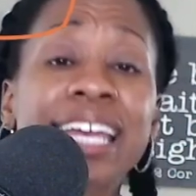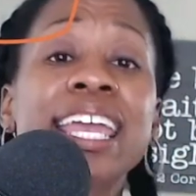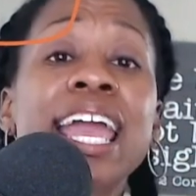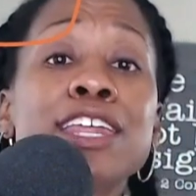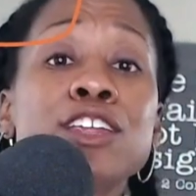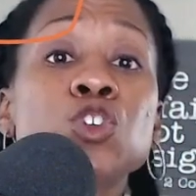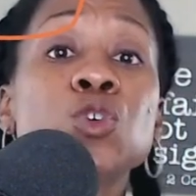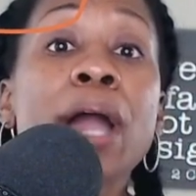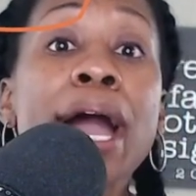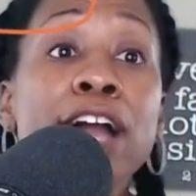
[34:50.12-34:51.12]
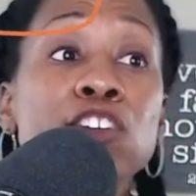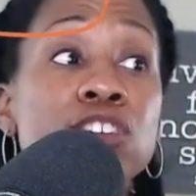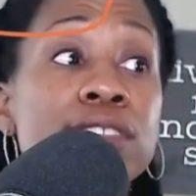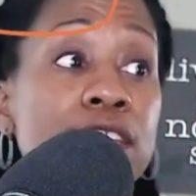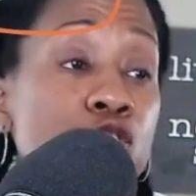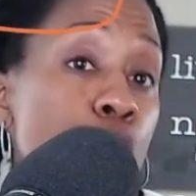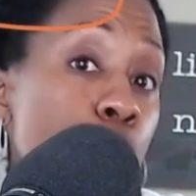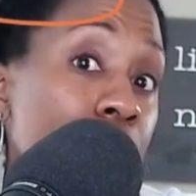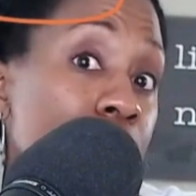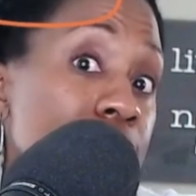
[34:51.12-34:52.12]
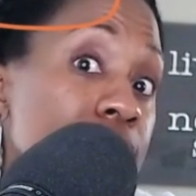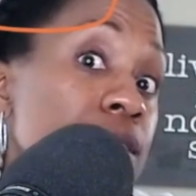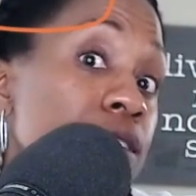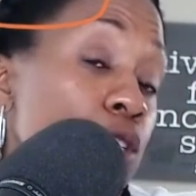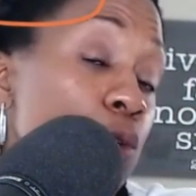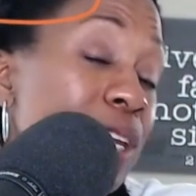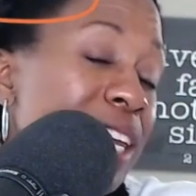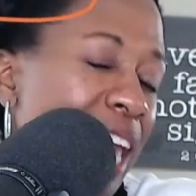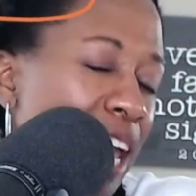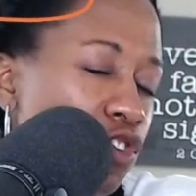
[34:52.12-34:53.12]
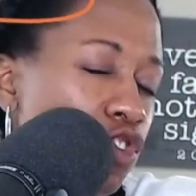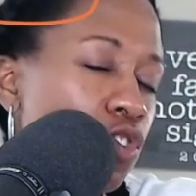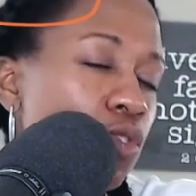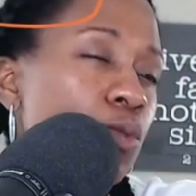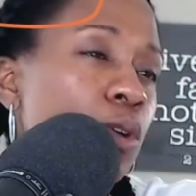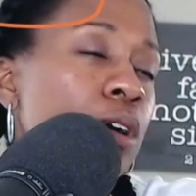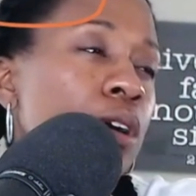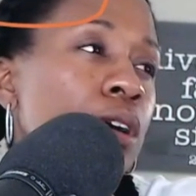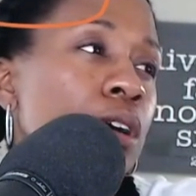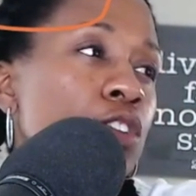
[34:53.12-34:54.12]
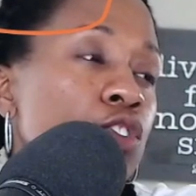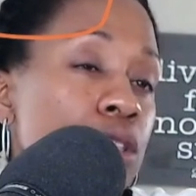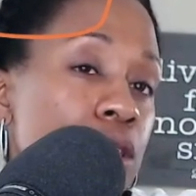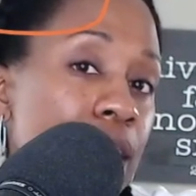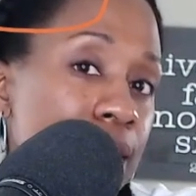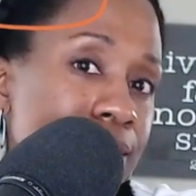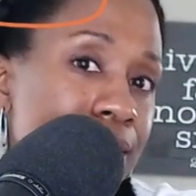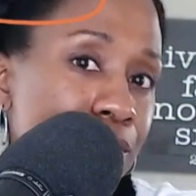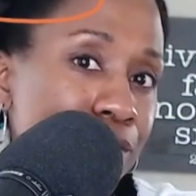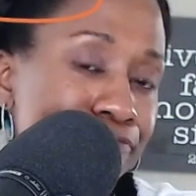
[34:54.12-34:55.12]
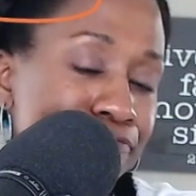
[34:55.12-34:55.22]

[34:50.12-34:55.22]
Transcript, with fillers: Get into action that's going to get you to the next level.